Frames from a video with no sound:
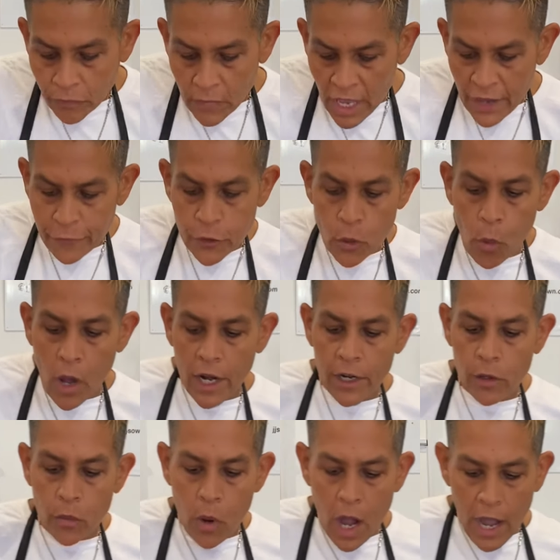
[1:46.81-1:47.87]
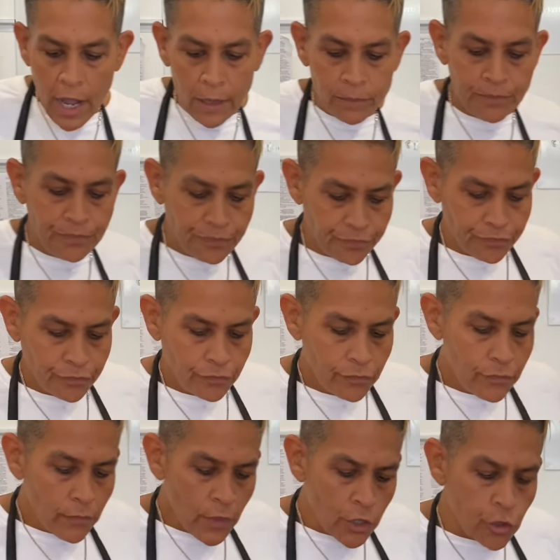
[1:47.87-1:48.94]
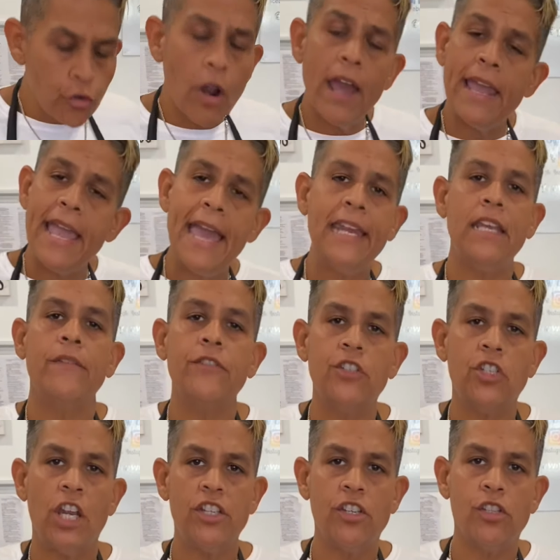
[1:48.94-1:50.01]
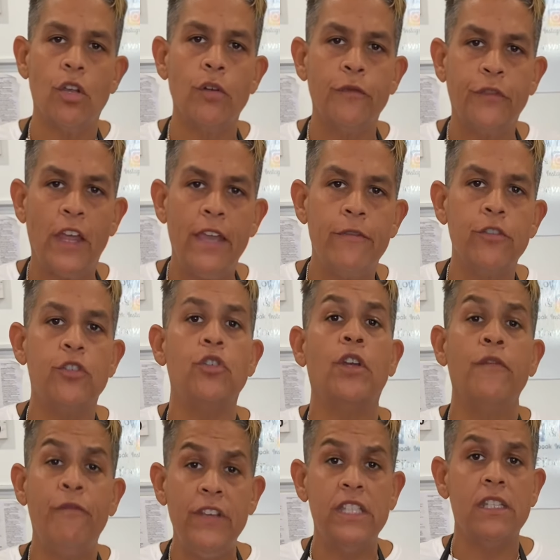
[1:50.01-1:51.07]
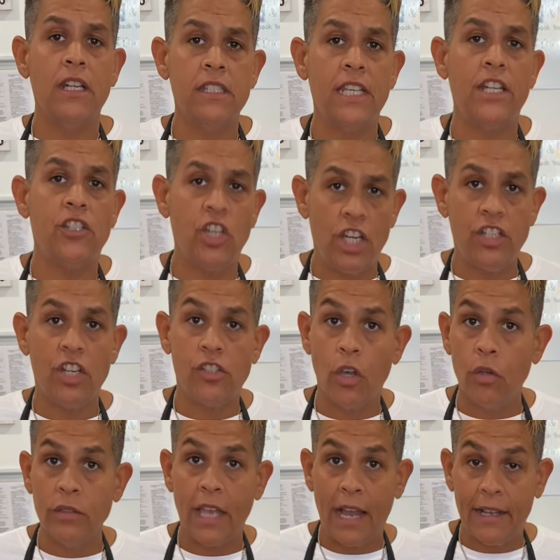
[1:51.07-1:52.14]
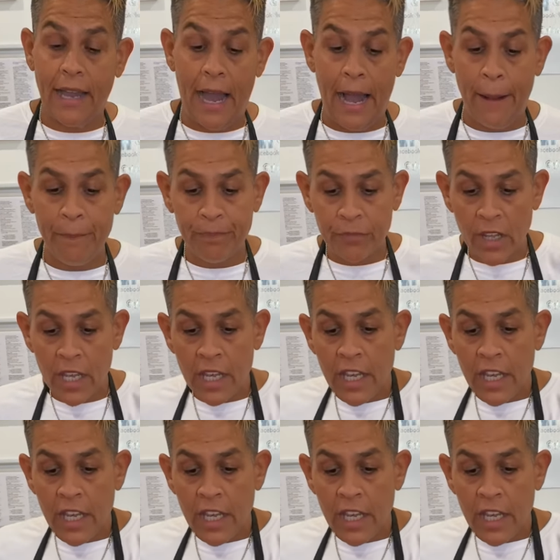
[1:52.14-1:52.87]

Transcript: If you want to try any of the JJ's Own flavors, you can visit us at jjsown.com.